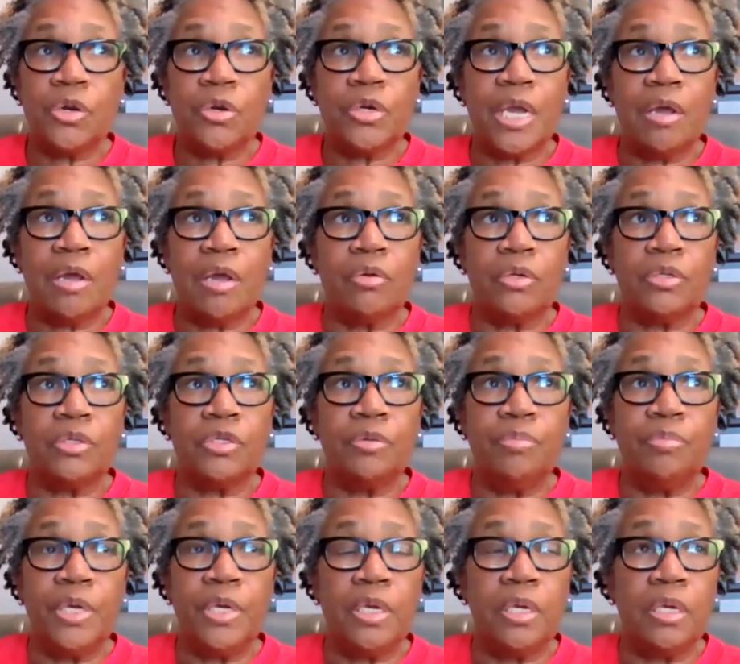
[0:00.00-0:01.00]
turned out
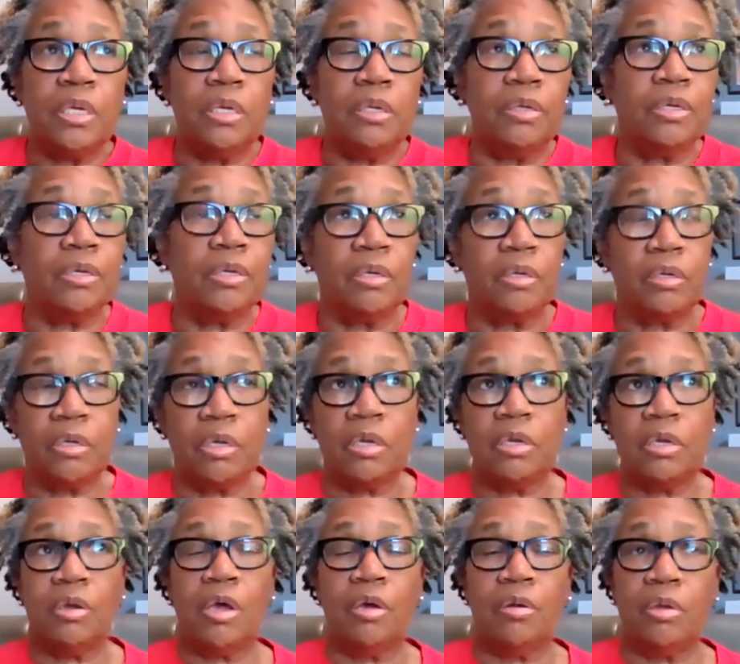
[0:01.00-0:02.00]
to be a,
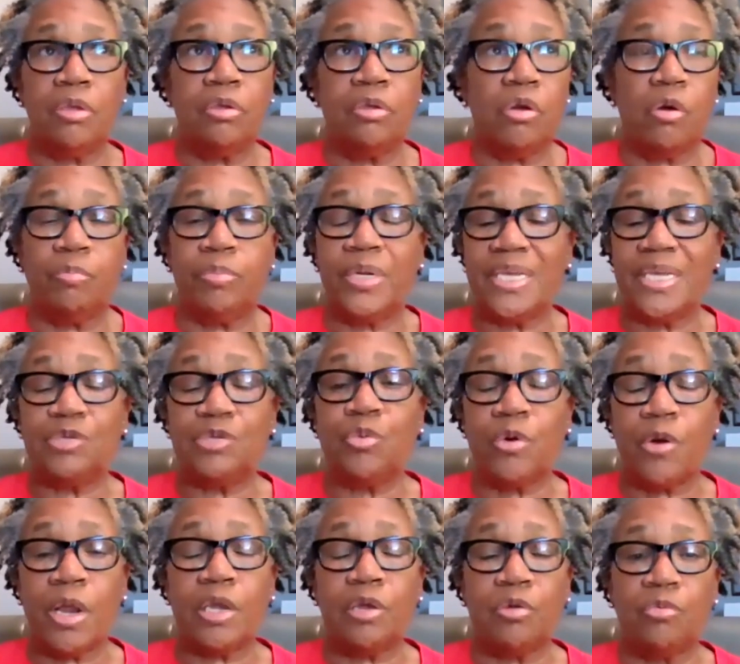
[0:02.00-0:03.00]
uh, a, uh, you know a place
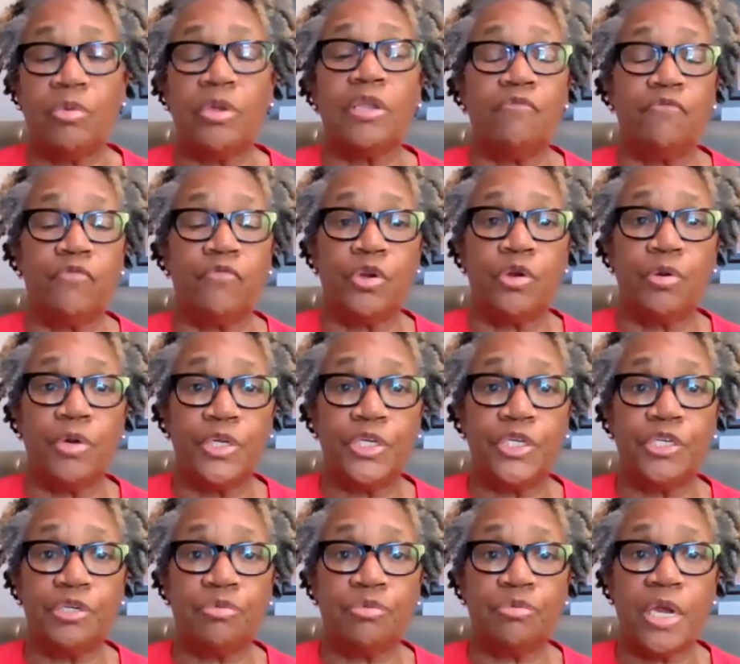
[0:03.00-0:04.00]
where I could really
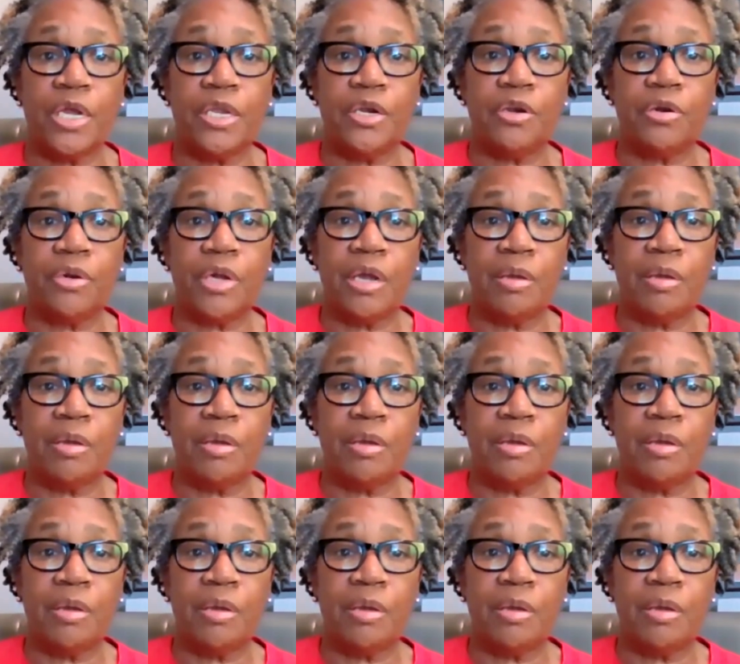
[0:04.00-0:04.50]
flourish as a writer.